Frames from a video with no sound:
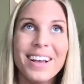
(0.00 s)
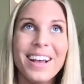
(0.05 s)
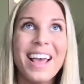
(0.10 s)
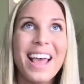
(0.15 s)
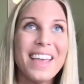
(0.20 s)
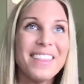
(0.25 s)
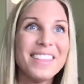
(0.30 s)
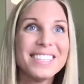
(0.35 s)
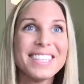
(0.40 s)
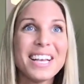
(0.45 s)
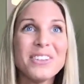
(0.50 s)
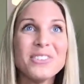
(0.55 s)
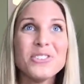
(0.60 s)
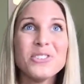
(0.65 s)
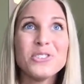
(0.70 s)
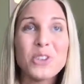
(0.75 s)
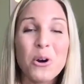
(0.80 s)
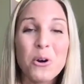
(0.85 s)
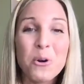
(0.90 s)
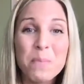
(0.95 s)
and this sounds
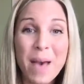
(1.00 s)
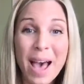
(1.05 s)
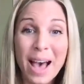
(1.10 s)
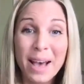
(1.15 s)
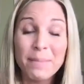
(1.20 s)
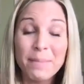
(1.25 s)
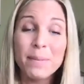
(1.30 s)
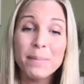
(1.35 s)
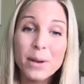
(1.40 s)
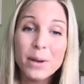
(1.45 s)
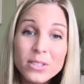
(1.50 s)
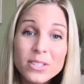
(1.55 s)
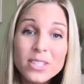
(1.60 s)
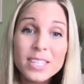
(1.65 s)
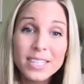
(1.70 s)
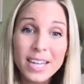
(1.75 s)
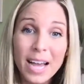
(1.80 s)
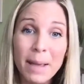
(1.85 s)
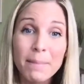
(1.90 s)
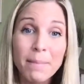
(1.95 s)
so bad, but most of
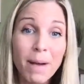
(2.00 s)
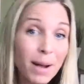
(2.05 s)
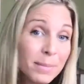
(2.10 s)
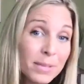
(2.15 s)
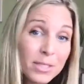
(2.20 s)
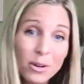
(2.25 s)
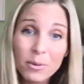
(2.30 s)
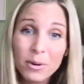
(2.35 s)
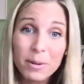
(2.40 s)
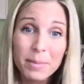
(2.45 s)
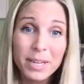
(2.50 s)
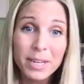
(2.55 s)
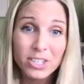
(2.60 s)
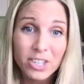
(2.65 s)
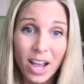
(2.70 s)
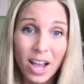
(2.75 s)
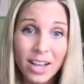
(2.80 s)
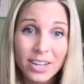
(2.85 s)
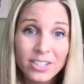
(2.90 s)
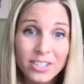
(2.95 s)
the time moms don't want to be
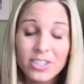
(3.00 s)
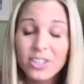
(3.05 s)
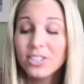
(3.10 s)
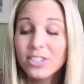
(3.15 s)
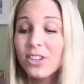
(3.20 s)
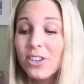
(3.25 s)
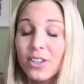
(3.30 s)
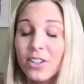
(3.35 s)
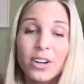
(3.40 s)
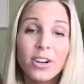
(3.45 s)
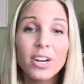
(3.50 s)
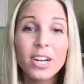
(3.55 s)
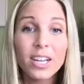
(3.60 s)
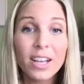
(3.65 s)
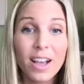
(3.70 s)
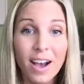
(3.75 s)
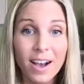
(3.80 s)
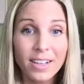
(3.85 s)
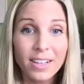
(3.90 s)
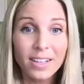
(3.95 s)
judged. So
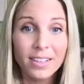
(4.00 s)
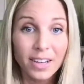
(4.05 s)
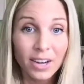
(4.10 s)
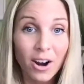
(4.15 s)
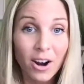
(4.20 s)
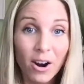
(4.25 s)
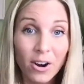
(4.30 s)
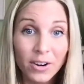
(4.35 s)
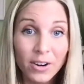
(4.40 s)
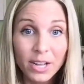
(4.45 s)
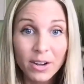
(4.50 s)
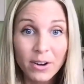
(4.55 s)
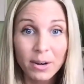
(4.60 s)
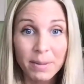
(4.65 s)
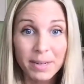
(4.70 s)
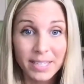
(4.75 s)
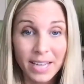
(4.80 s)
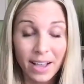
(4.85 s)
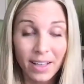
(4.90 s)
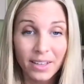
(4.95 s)
they're already going to be
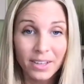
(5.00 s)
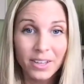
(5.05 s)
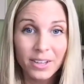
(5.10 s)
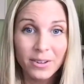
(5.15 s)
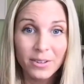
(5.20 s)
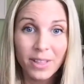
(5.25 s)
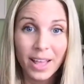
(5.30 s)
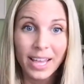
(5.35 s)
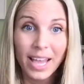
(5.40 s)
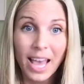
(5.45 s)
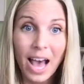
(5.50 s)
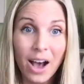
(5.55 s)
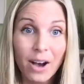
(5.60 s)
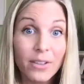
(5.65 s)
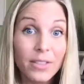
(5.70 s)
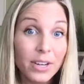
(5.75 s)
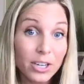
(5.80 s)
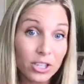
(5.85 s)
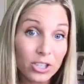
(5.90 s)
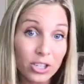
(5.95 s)
telling you like how
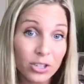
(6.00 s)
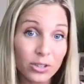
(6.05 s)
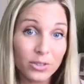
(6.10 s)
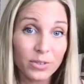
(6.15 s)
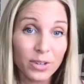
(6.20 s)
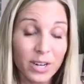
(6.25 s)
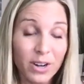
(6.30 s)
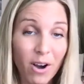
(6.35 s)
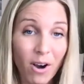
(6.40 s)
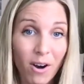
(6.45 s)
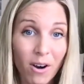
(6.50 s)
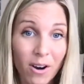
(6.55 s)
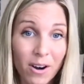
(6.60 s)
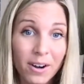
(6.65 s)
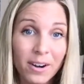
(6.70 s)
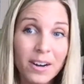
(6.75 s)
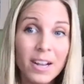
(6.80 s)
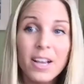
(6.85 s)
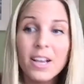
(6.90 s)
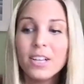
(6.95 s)
their children
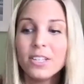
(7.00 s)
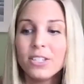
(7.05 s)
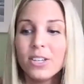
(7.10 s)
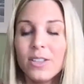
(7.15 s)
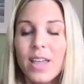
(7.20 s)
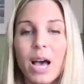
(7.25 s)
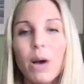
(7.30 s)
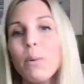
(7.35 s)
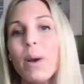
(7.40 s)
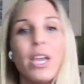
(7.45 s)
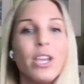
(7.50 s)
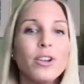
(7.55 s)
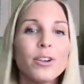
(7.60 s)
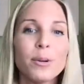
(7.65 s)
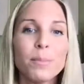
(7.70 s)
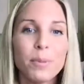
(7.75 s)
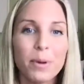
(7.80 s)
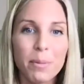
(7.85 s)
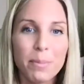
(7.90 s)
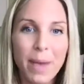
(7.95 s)
are, so that way you're
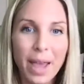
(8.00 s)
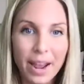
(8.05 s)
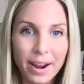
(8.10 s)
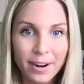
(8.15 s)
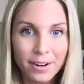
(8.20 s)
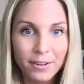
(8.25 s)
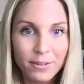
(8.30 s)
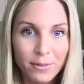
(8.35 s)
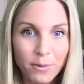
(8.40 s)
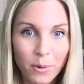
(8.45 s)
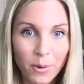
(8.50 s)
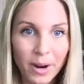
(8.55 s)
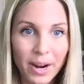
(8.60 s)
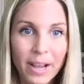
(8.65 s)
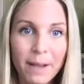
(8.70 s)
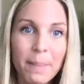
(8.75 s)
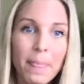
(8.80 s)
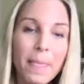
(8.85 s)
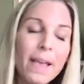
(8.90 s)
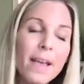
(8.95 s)
prepared for it.
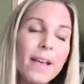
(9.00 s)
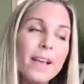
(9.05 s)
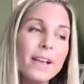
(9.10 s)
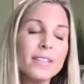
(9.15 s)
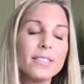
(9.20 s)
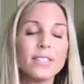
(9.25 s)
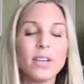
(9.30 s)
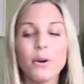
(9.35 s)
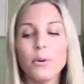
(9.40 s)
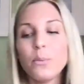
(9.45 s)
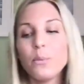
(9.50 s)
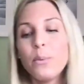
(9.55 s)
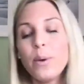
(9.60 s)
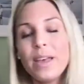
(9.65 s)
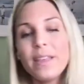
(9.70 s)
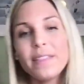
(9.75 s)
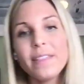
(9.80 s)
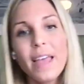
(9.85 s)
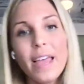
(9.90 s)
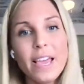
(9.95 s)
So
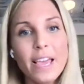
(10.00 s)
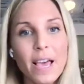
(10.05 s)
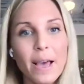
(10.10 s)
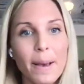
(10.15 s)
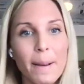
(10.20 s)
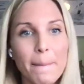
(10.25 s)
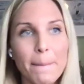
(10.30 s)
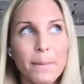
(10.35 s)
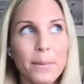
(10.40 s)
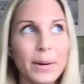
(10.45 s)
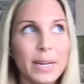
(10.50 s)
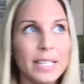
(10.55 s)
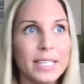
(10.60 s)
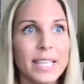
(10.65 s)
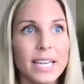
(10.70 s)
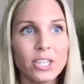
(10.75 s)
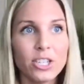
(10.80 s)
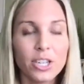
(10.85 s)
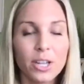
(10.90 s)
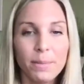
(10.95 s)
with like
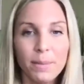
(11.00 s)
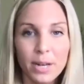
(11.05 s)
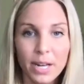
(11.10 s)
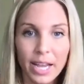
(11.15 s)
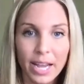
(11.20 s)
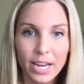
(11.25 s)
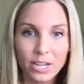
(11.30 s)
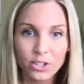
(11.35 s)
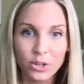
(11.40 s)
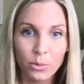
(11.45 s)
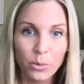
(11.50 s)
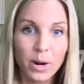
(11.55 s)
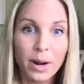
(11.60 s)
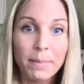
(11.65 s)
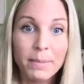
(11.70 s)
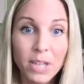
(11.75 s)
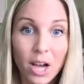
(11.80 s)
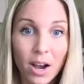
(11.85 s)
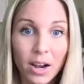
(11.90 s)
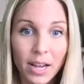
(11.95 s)
pre-session communication, what I'm
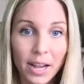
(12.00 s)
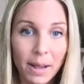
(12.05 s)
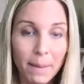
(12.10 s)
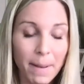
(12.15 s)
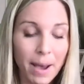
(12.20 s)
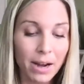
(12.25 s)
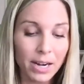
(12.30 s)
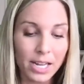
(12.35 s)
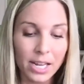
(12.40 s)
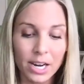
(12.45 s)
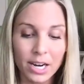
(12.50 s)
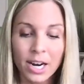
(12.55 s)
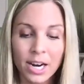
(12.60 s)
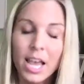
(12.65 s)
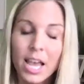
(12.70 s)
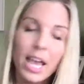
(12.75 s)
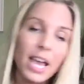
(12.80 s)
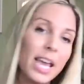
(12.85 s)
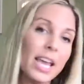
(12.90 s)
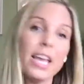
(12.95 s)
talking about here
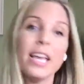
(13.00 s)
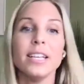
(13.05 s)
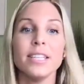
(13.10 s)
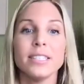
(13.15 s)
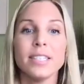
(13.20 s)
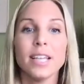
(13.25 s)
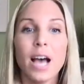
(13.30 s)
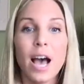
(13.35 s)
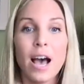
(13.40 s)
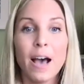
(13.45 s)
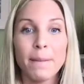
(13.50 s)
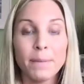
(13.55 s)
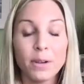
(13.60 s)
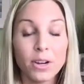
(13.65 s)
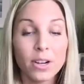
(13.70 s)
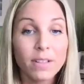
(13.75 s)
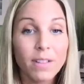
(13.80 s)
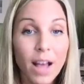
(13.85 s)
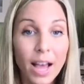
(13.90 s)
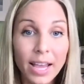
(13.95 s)
is your
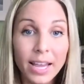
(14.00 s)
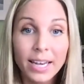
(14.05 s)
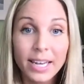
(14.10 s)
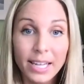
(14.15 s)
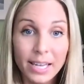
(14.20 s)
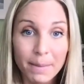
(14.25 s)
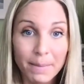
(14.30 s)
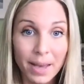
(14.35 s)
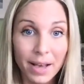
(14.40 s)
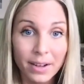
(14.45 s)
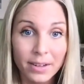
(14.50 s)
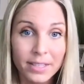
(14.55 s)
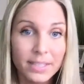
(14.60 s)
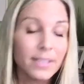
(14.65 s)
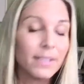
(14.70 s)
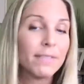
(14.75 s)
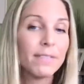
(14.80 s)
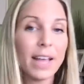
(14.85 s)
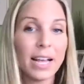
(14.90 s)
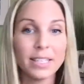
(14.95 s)
client emails.
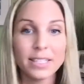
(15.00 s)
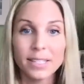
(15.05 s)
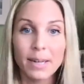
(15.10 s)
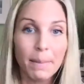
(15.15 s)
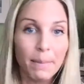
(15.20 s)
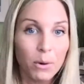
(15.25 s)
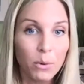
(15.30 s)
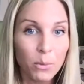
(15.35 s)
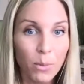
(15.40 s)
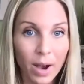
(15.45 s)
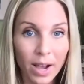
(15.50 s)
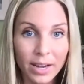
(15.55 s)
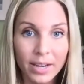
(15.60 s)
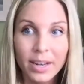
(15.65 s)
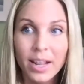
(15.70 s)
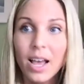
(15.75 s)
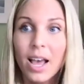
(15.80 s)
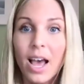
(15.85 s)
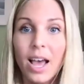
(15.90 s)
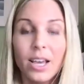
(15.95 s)
That's number one.
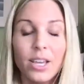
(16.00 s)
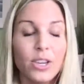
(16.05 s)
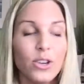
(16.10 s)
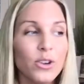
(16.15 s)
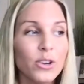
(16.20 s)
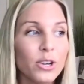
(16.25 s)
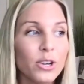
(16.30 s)
You're